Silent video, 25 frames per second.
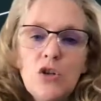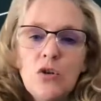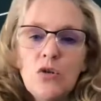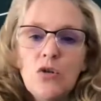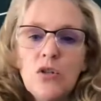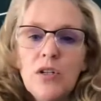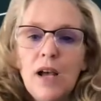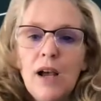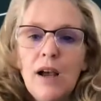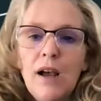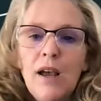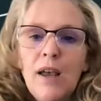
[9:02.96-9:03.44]
their
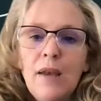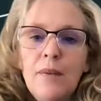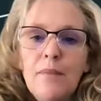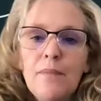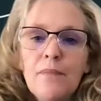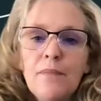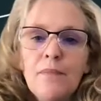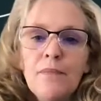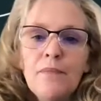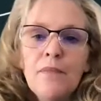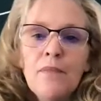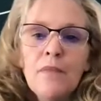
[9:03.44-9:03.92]
time.
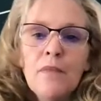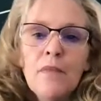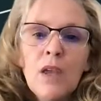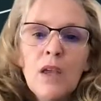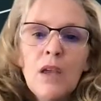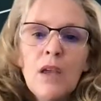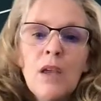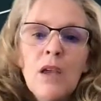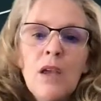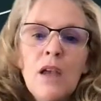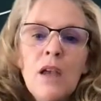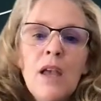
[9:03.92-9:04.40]

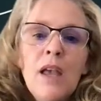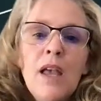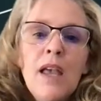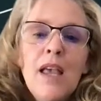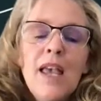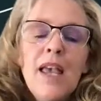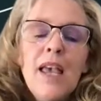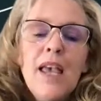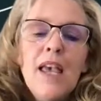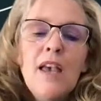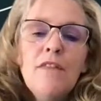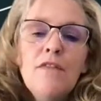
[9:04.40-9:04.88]

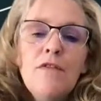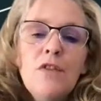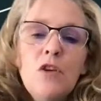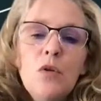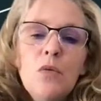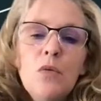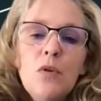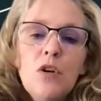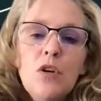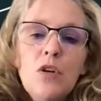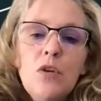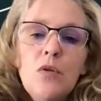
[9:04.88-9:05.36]
If
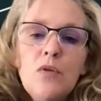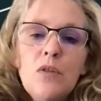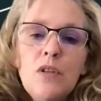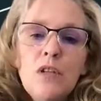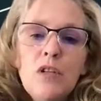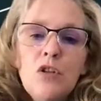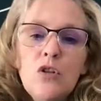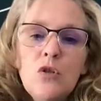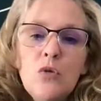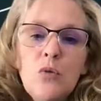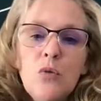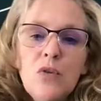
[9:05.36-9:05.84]
you are
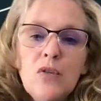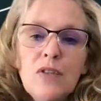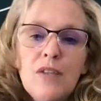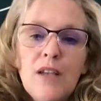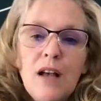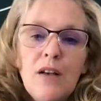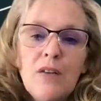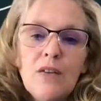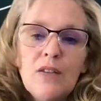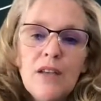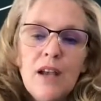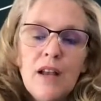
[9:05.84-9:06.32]
using tools
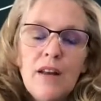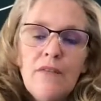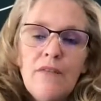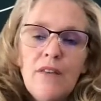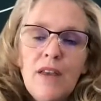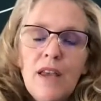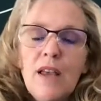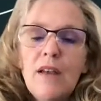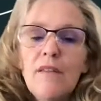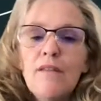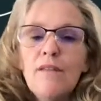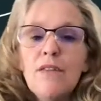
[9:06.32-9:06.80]
outside of
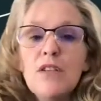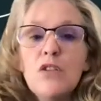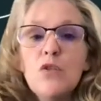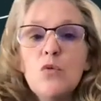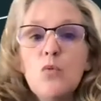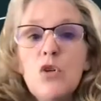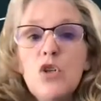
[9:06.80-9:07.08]
Canvas,